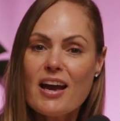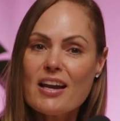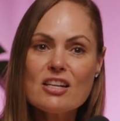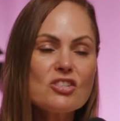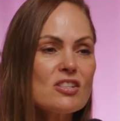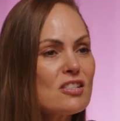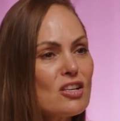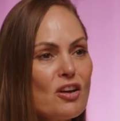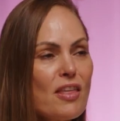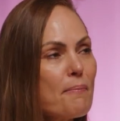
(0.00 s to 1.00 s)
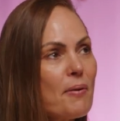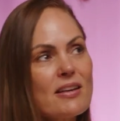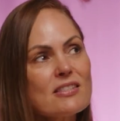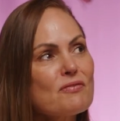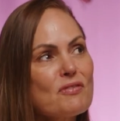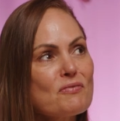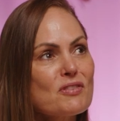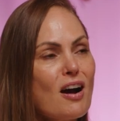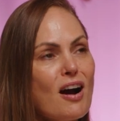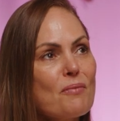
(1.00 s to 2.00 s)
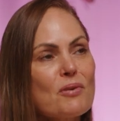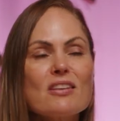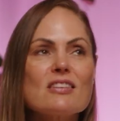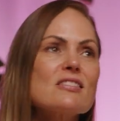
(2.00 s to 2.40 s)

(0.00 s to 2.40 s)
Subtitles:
And it's just, that pensive time when you can